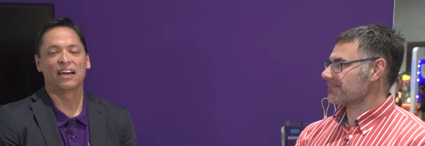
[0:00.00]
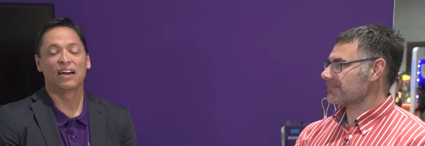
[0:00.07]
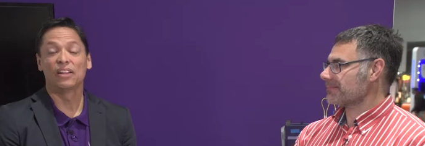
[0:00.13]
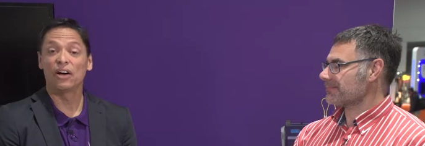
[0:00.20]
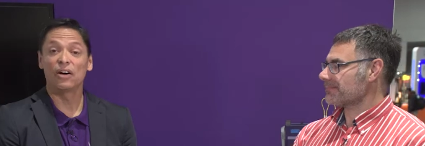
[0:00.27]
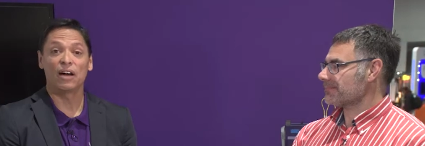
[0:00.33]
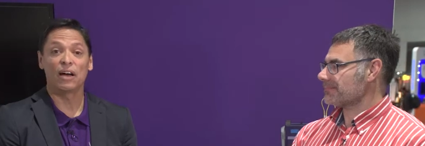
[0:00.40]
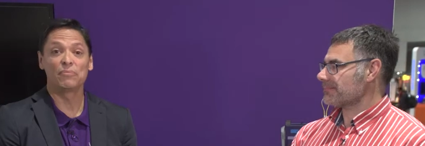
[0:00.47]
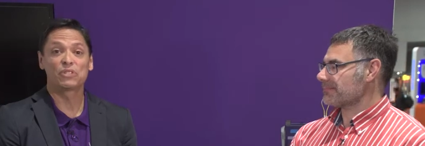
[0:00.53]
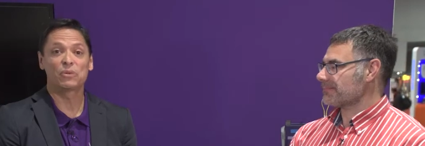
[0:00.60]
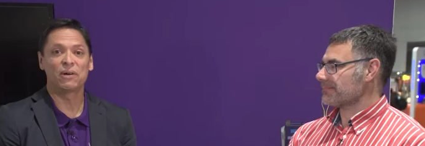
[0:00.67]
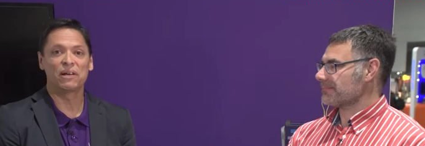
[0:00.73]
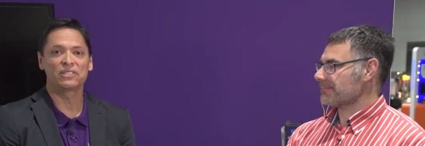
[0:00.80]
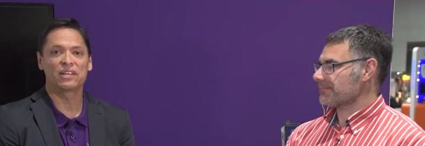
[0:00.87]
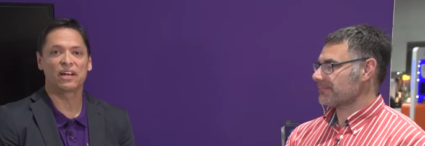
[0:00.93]
Speaker 1: Hello, I'm
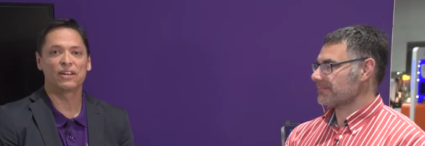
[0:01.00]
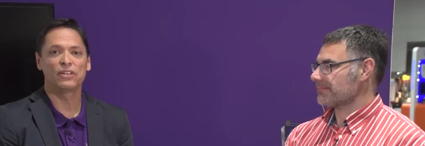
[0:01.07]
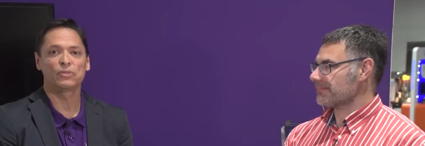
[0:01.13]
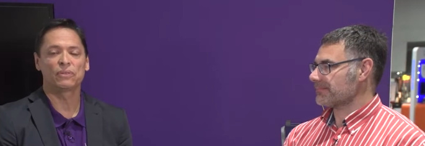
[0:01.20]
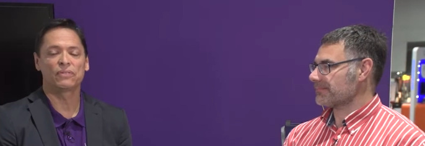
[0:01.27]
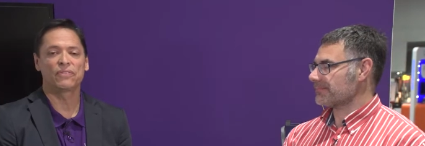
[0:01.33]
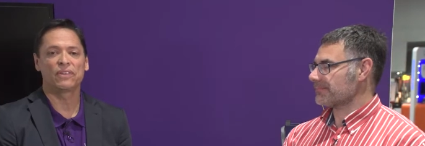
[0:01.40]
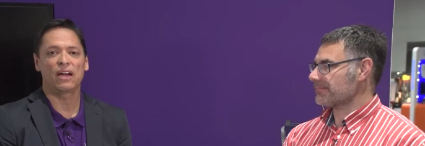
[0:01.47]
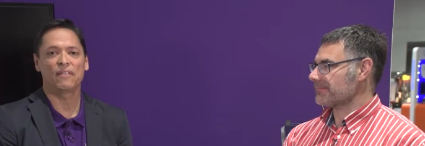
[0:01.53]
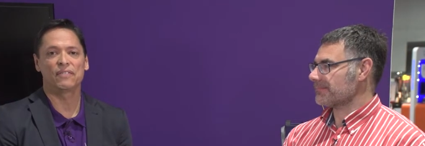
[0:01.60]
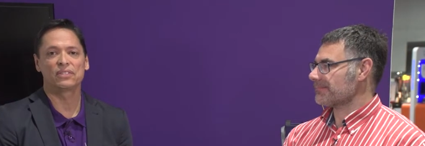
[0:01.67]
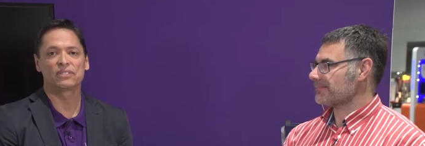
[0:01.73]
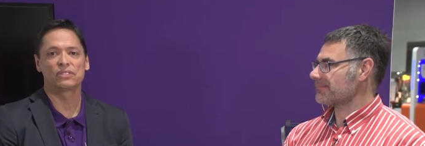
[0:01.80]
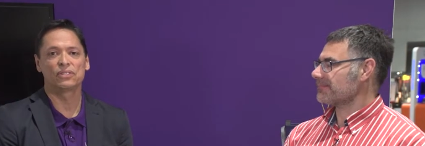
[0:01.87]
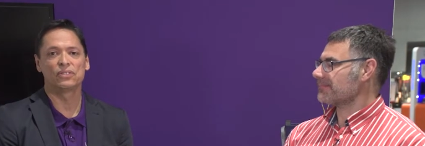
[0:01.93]
Tomas Giannis with
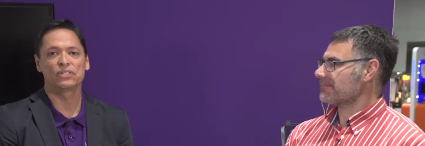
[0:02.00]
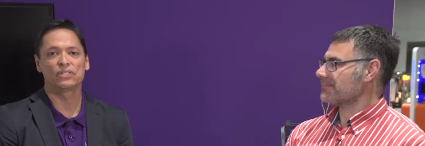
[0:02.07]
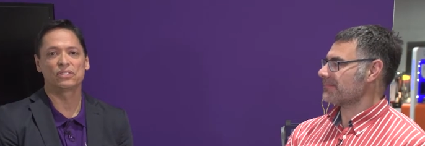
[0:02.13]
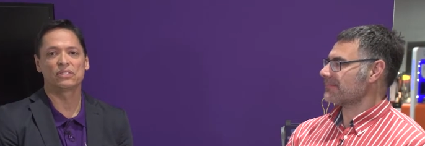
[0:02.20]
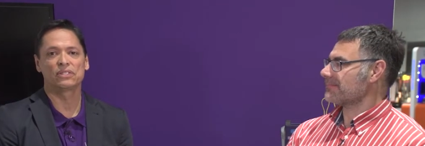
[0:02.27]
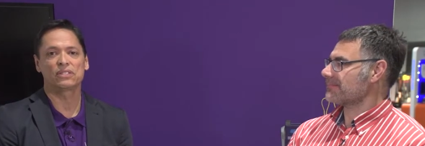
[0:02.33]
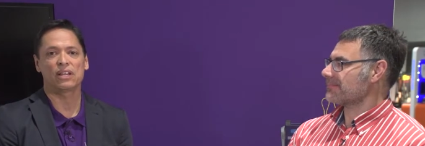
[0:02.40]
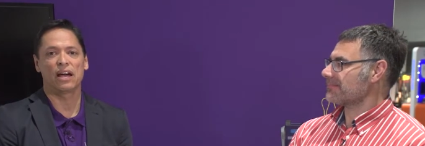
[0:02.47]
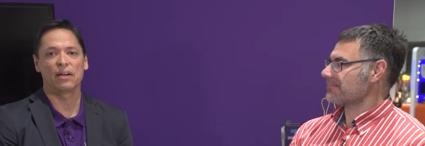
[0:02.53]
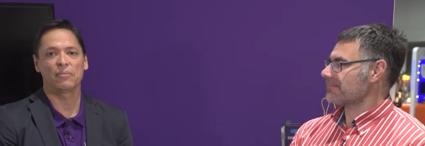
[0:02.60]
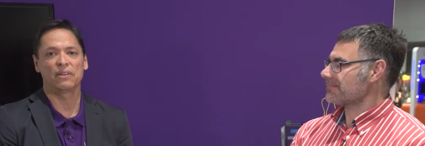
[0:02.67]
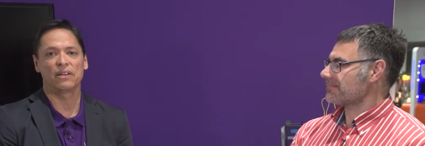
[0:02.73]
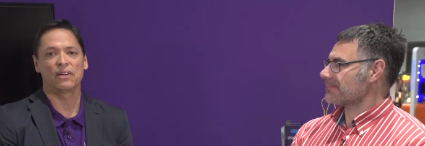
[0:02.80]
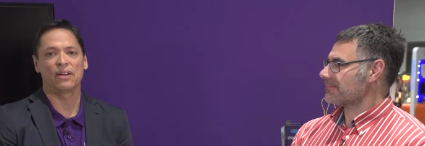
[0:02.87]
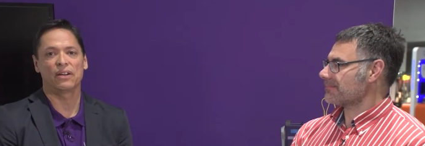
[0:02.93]
Viavi Solutions.
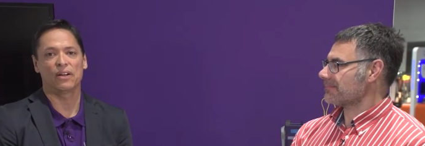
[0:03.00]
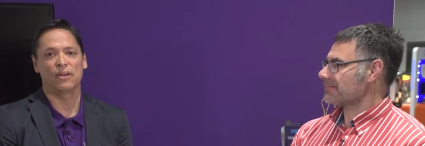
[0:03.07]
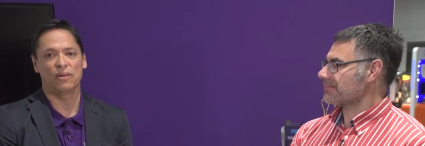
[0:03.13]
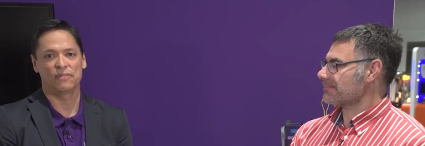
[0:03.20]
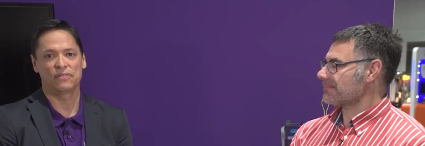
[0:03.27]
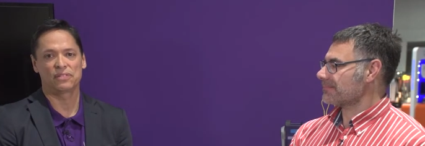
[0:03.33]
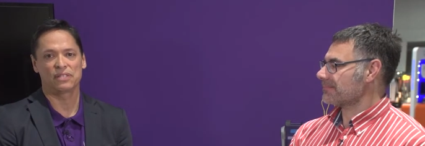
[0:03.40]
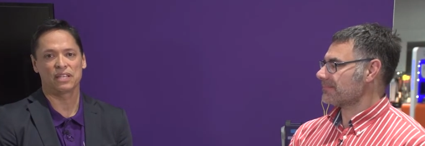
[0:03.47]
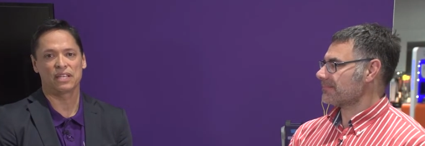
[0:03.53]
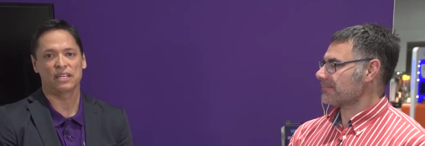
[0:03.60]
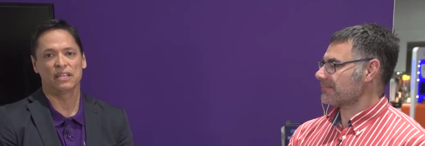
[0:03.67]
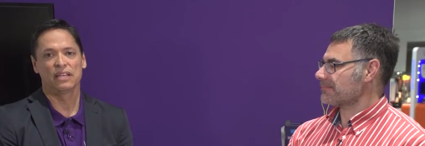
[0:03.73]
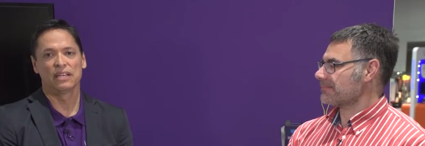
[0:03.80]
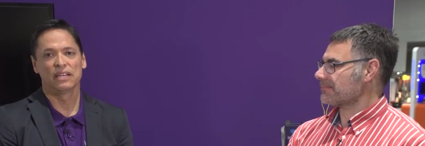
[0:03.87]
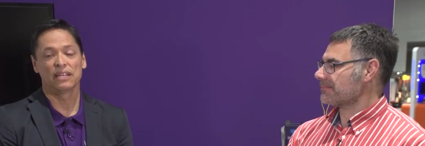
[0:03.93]
I'm here at
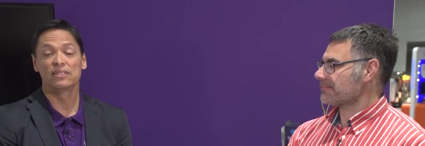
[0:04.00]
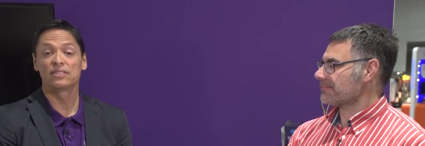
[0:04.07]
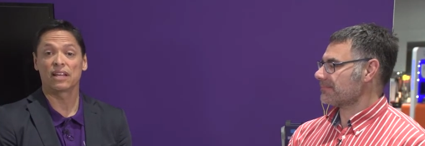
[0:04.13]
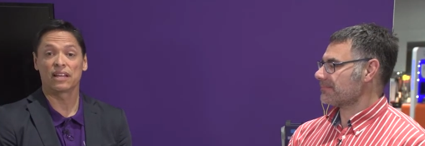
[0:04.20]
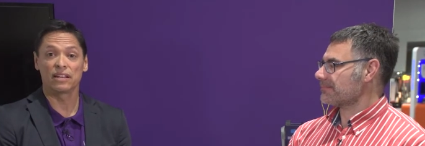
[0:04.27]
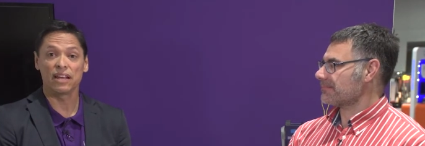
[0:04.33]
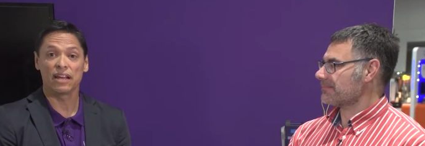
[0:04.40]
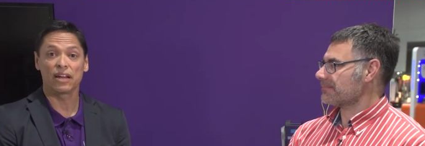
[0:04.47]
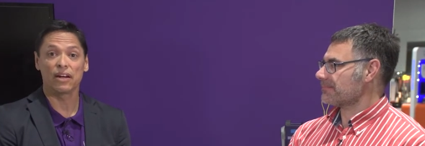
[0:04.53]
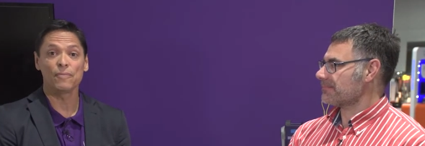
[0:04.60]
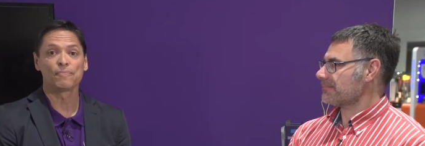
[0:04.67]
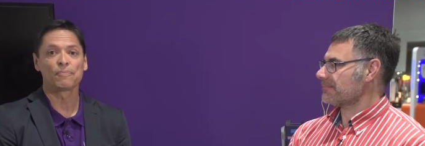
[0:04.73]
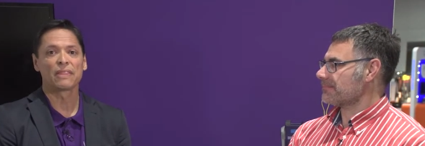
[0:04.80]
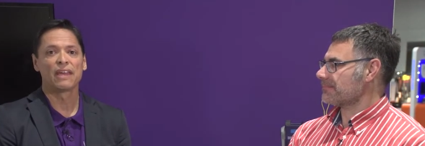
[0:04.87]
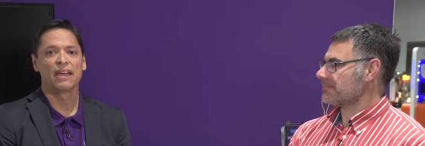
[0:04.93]
OFC in San
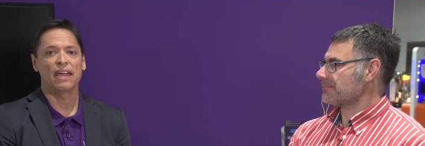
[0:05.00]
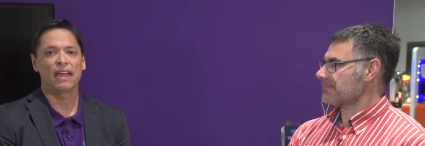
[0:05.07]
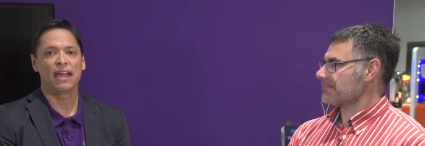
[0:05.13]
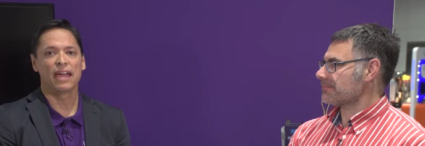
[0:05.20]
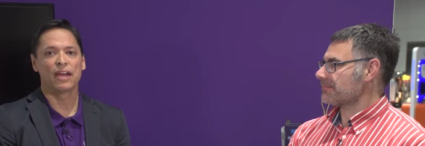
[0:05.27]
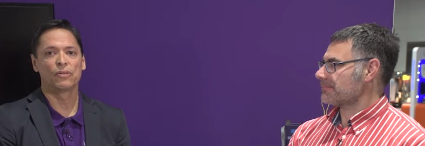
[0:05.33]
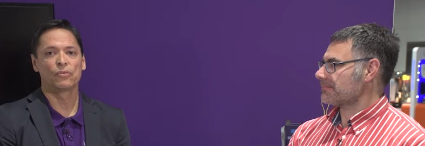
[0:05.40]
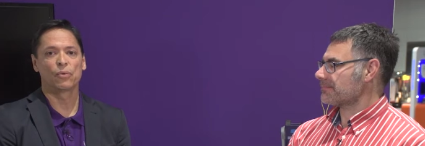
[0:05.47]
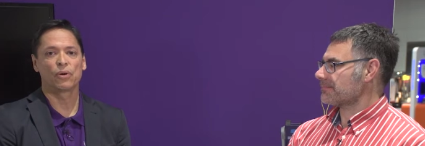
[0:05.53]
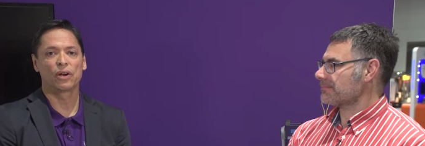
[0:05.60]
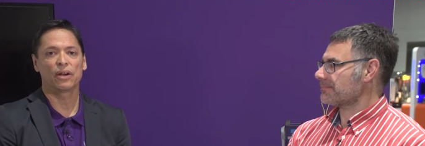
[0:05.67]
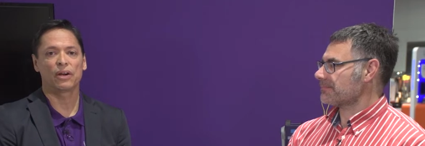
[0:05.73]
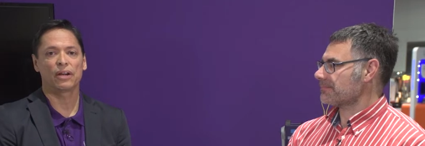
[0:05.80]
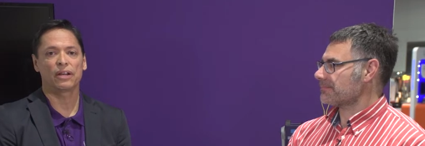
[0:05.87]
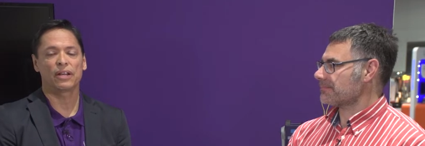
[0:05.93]
Diego, and
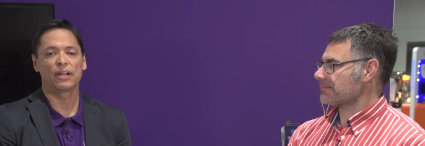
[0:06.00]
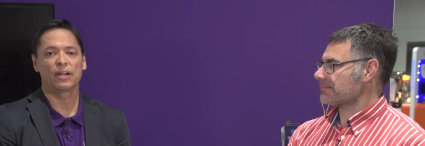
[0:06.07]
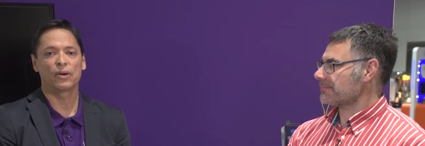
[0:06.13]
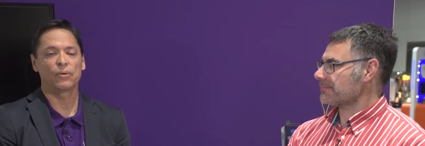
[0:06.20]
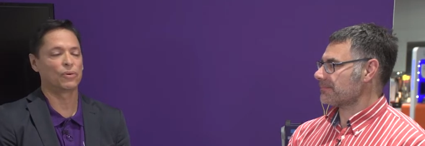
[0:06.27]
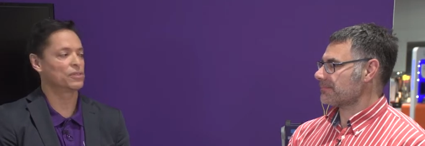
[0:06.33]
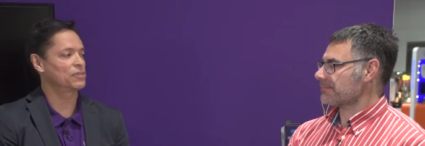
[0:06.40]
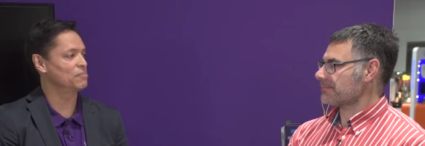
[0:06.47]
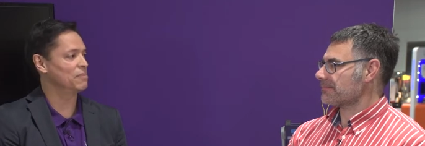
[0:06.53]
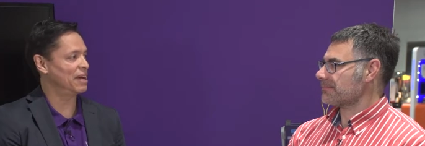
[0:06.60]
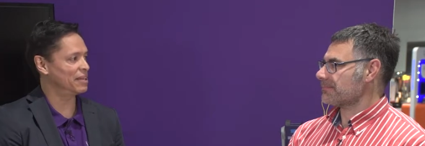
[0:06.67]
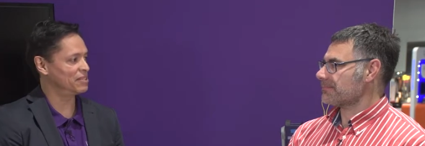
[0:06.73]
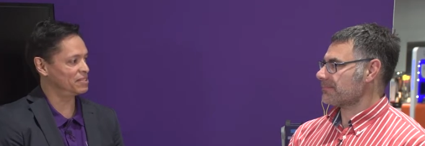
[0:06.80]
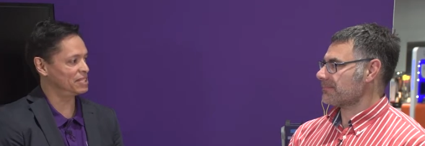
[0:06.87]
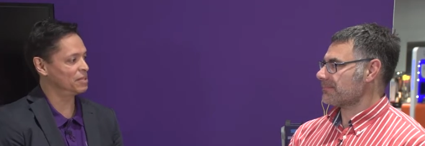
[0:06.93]
we're here with
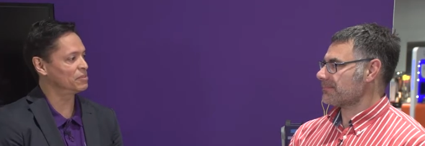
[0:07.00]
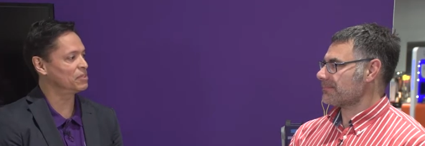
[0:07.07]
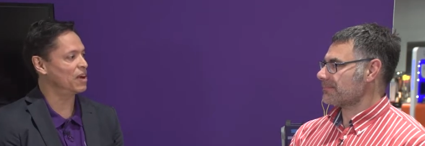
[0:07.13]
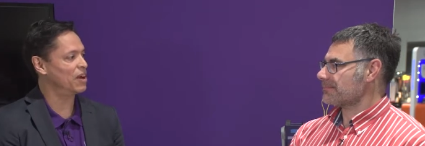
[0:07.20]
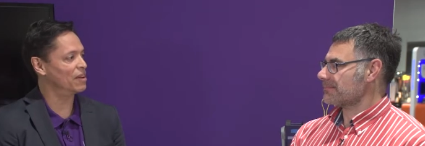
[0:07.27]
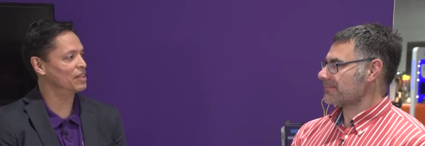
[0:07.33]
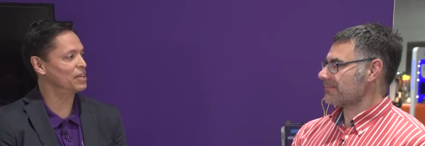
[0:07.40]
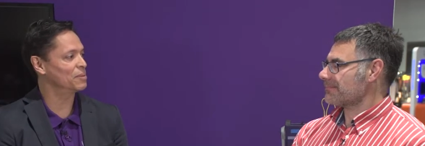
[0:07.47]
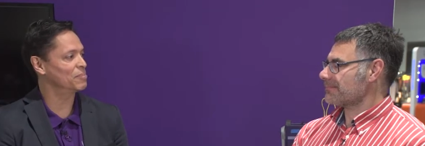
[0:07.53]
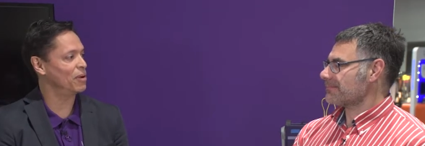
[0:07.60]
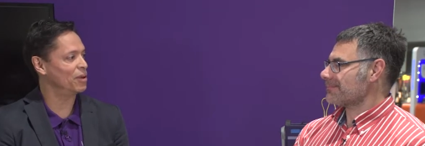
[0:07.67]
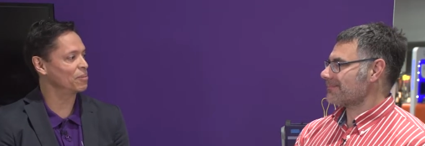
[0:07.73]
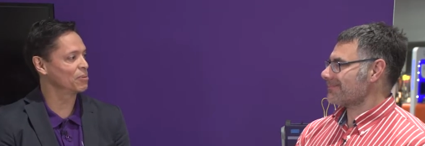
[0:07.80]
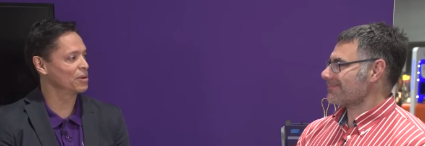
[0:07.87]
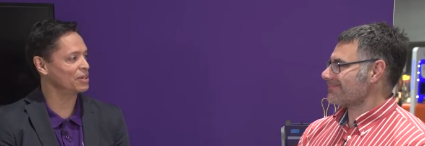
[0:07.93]
my esteemed colleague,
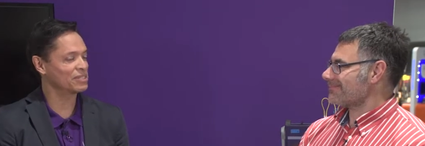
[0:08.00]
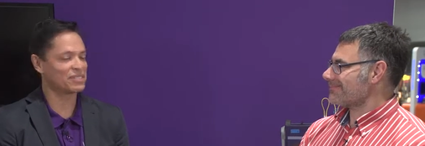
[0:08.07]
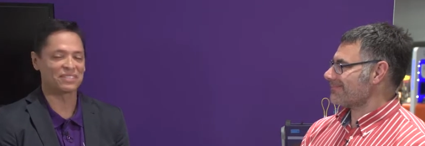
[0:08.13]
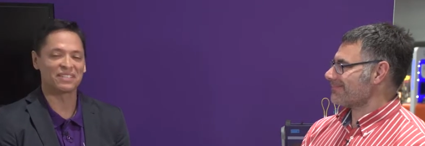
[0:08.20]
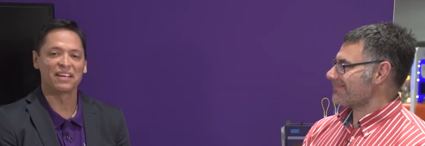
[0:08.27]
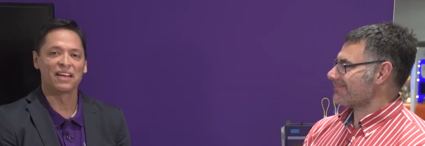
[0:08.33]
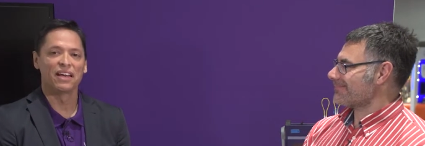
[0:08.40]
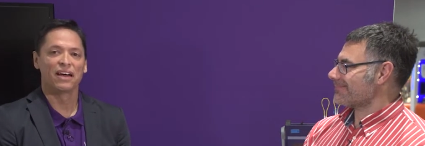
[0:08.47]
Paul Brooks.